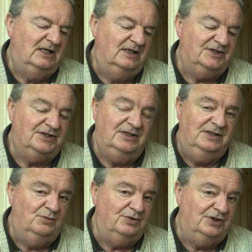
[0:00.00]
I
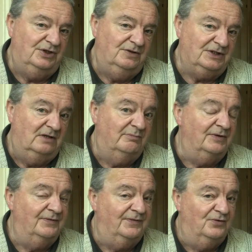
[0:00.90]
certainly wouldn't use it
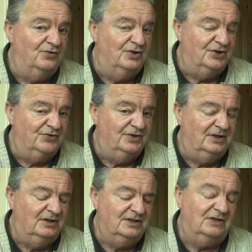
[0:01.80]
above 400,
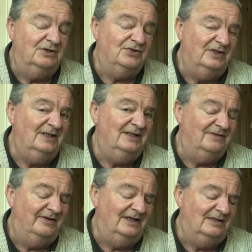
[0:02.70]
so it's really
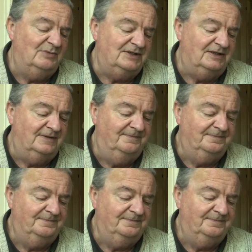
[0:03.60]
very limited.